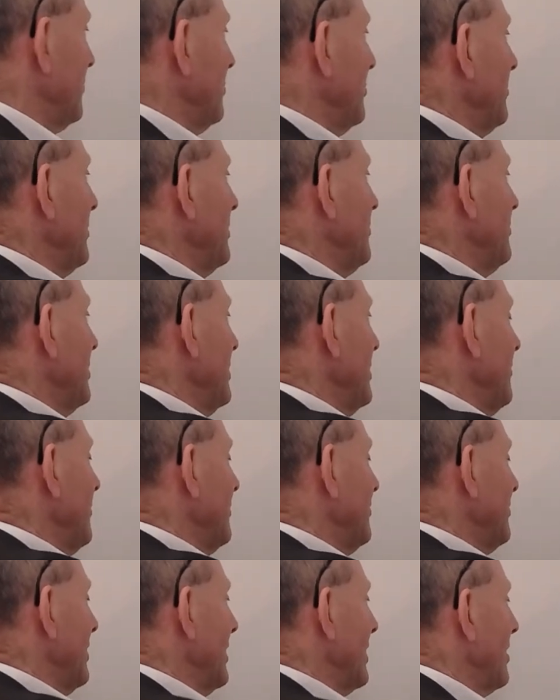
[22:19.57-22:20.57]
So basically,
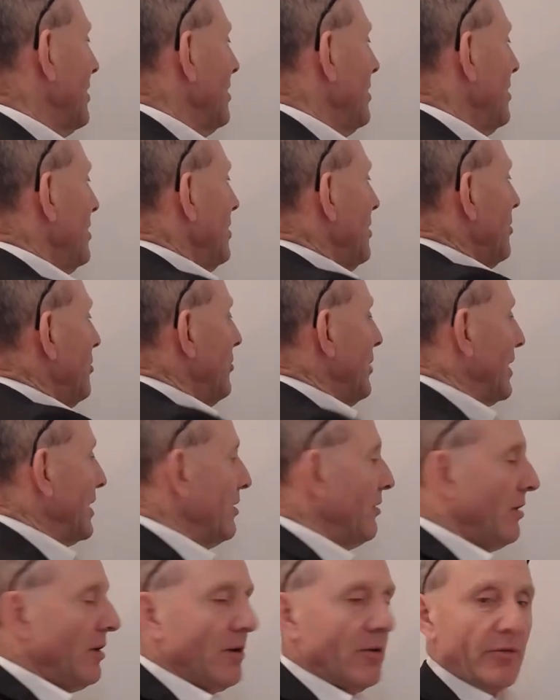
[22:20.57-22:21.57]
there's like
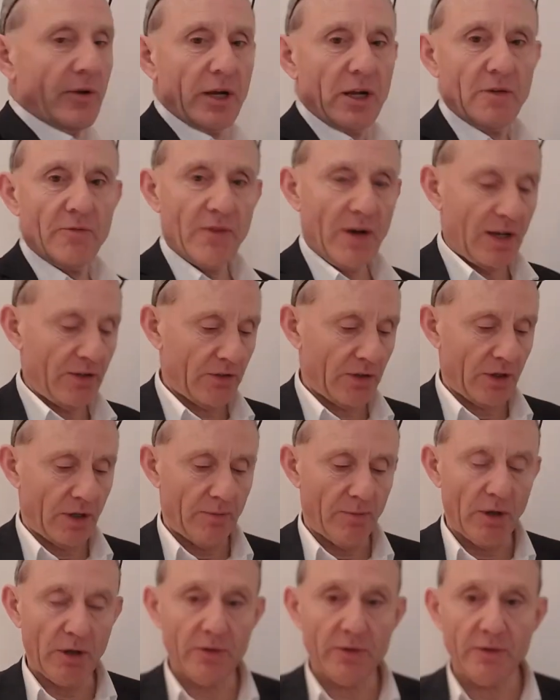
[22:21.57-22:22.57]
a ring of vascular
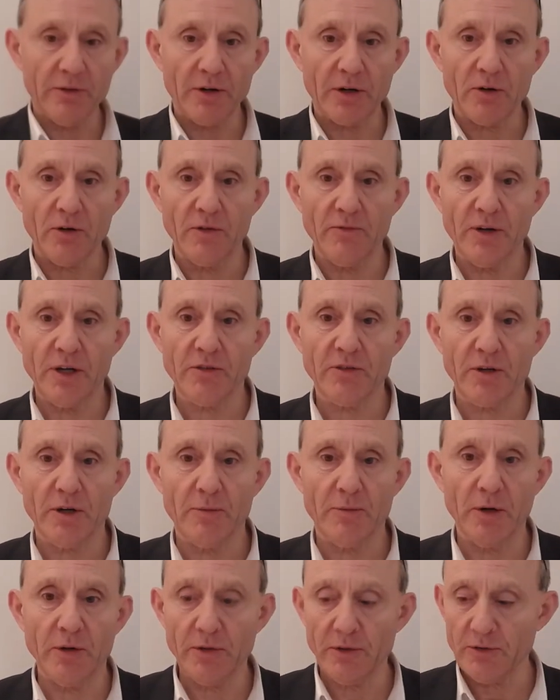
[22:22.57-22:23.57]
bundles. They're called vascular
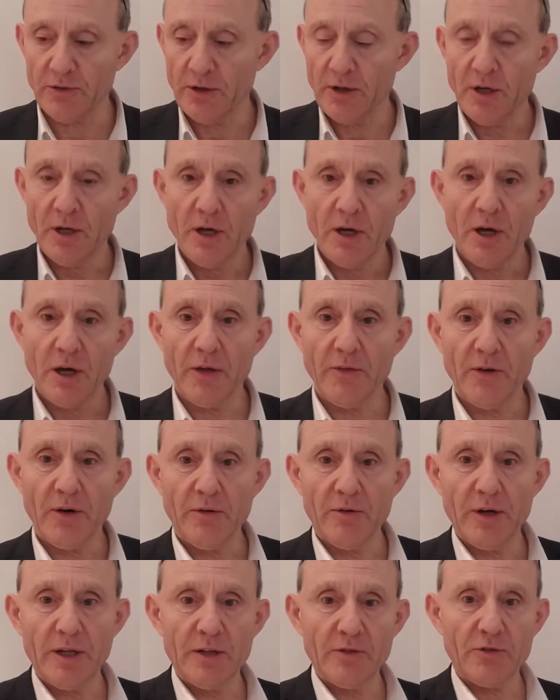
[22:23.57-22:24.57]
bundles, and they're
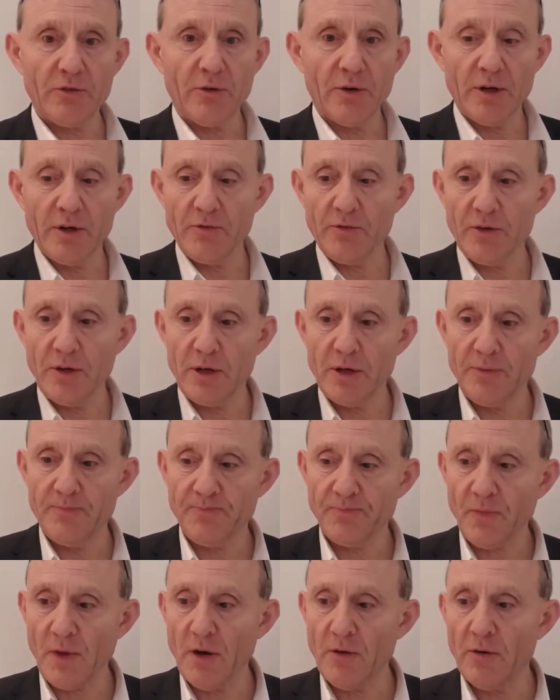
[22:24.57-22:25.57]
arranged around
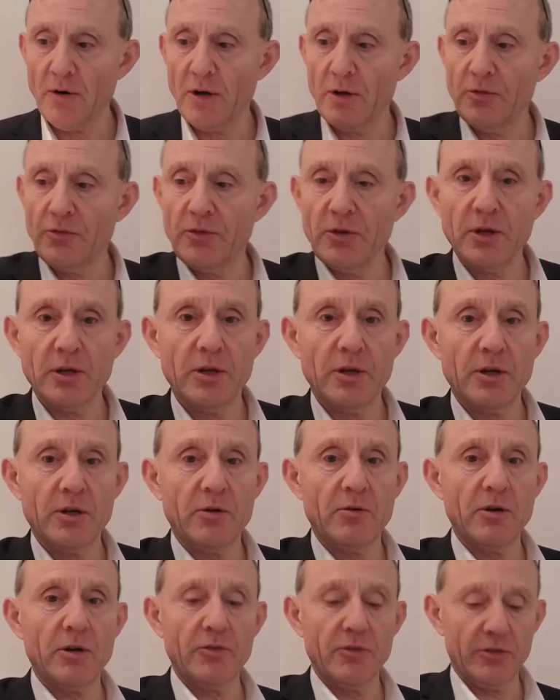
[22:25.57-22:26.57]

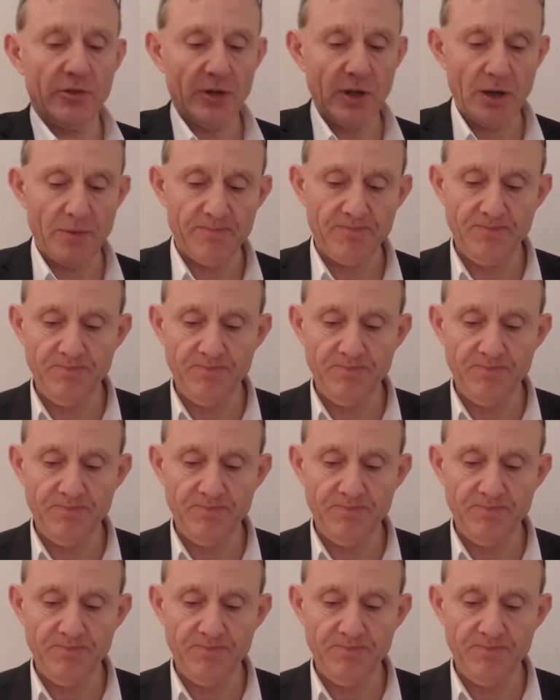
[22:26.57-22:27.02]
the stem.